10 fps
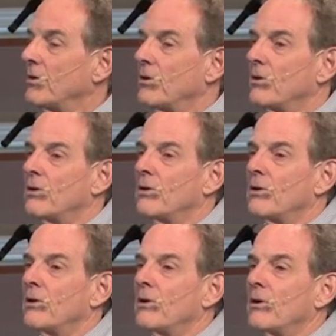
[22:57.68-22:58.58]

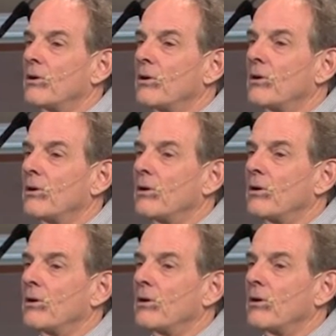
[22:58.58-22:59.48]

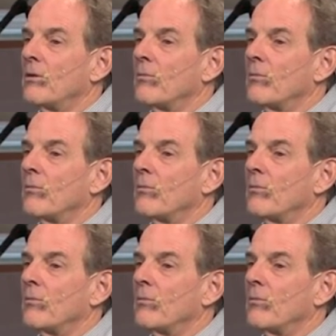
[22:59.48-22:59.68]
Nobody speaks.